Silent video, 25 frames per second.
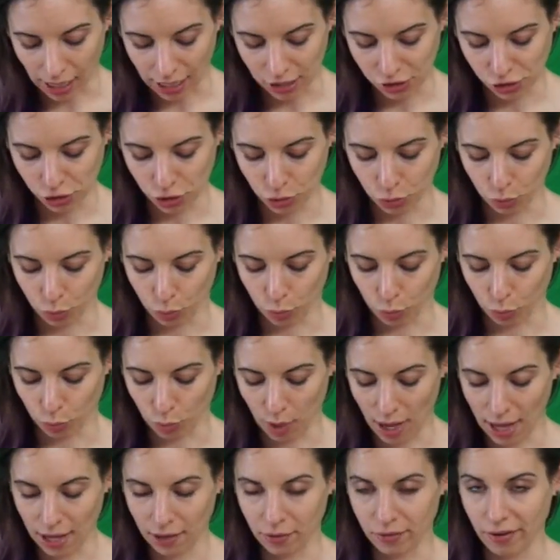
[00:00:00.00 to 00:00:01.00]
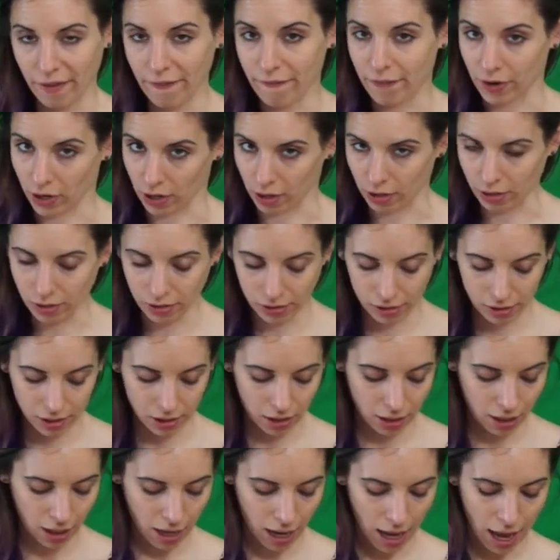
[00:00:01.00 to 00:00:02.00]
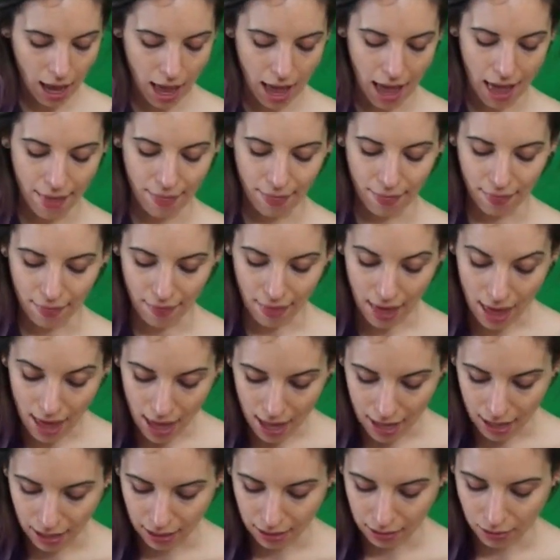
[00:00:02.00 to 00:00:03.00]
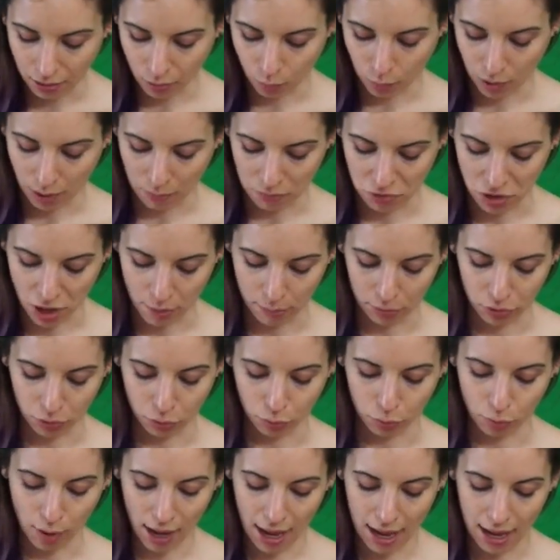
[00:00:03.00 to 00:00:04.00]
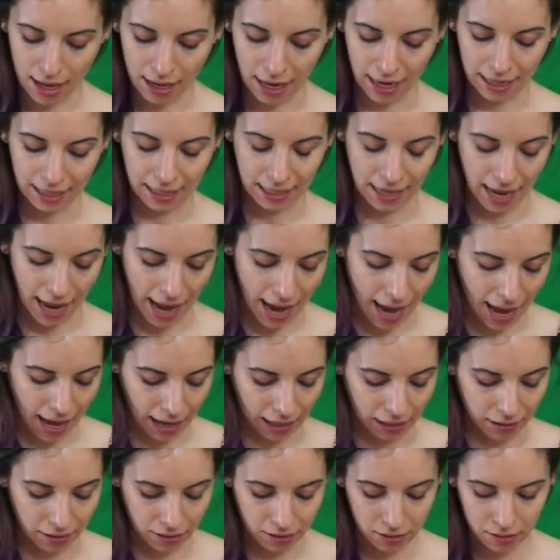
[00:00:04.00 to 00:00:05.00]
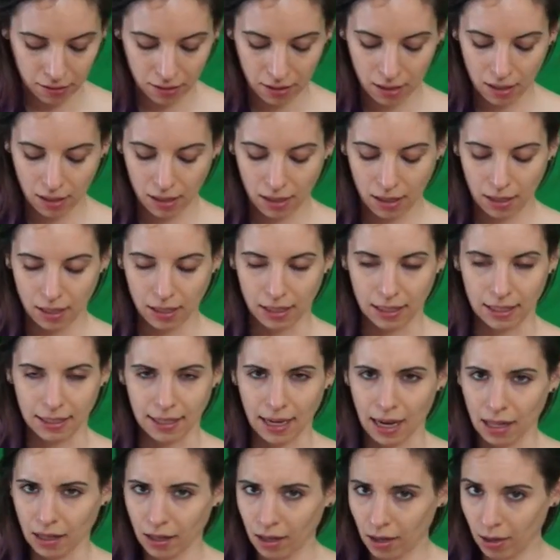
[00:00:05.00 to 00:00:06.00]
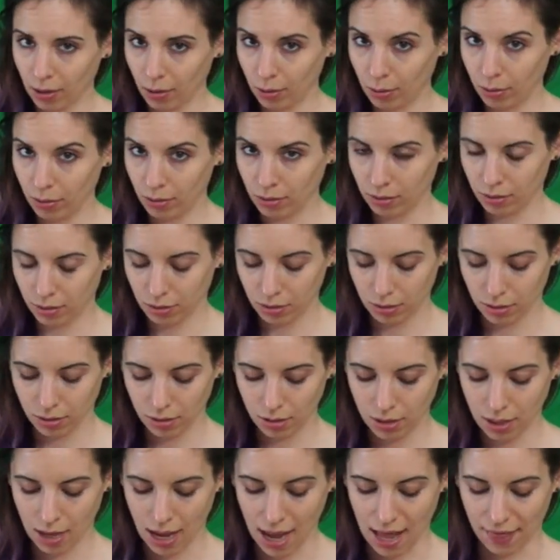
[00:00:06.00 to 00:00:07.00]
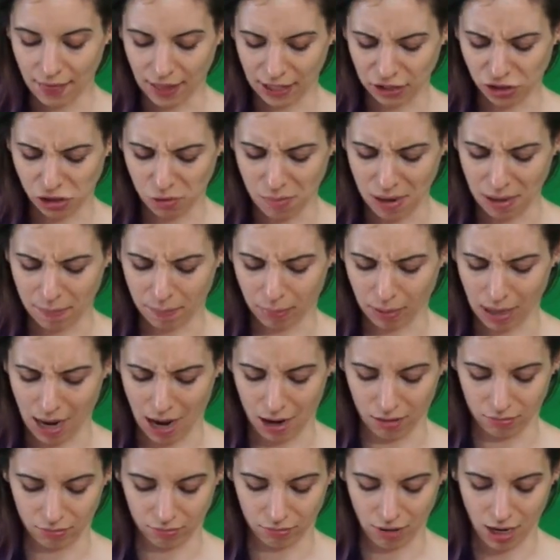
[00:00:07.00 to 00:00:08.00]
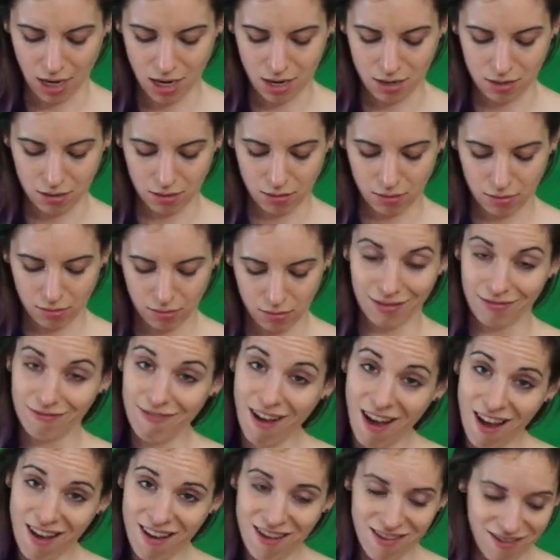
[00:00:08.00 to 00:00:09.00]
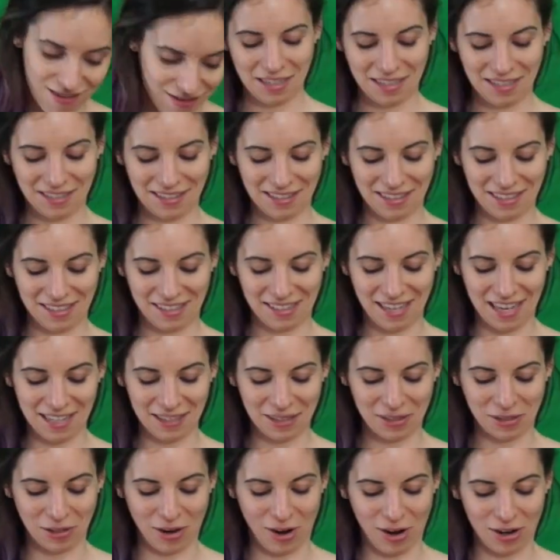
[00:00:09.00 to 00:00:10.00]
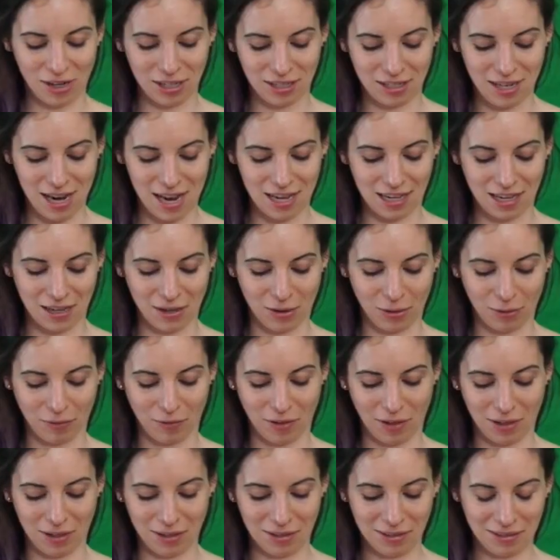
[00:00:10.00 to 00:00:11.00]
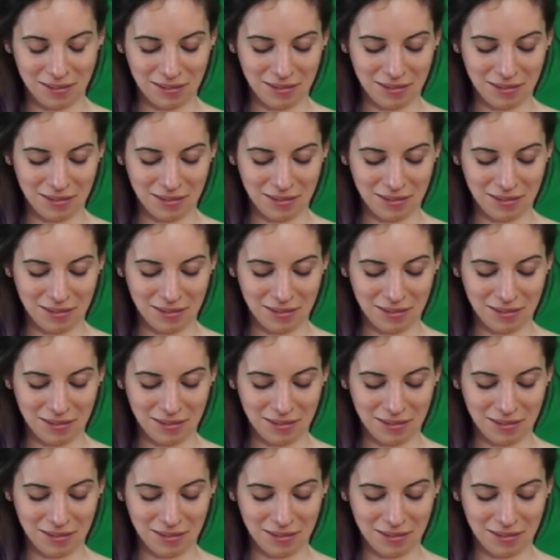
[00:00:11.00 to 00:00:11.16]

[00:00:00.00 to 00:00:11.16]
I should do red first, and then when I'm done with the red, I can add yellow, and that should make brown, right? Ready? The scents are already taking over.